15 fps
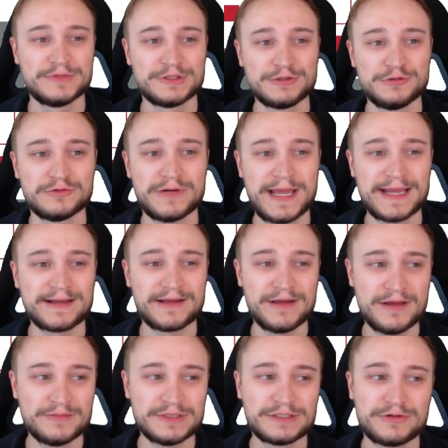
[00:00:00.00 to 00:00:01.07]
to rank
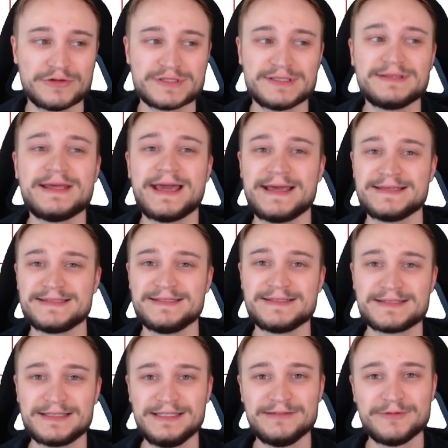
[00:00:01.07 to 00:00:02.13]
because it has these
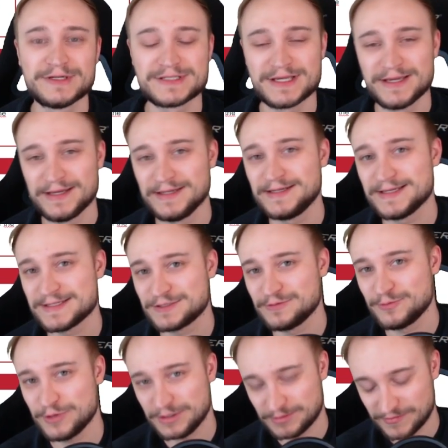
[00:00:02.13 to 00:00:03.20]
keywords, it has to
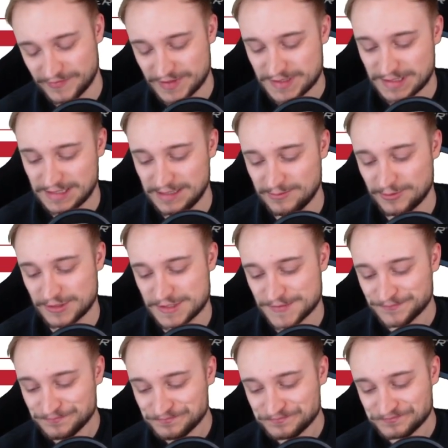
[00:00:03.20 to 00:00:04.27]
work with these keywords.
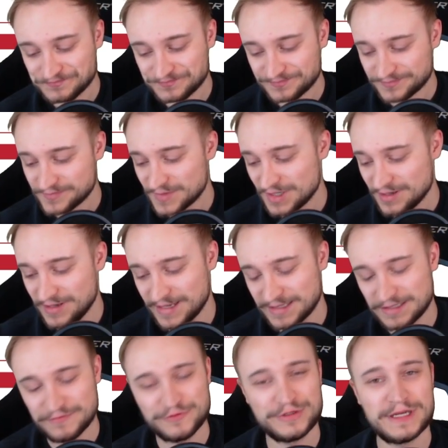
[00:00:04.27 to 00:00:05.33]
And
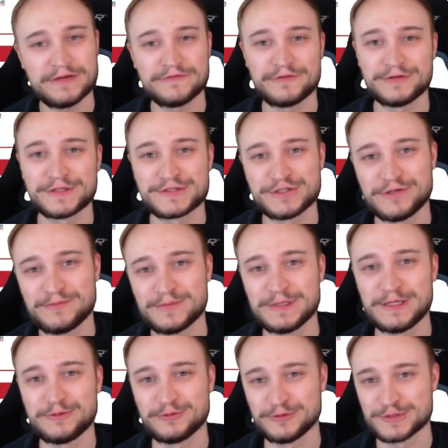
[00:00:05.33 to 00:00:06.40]
if you have, for example, now
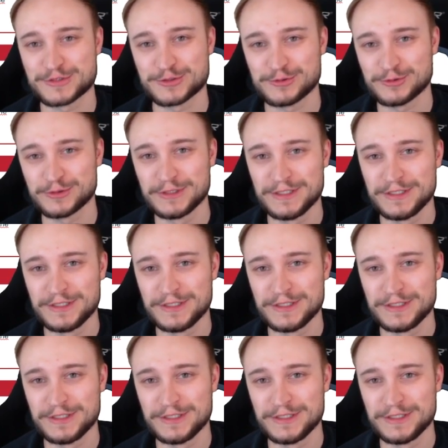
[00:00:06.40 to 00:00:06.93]
also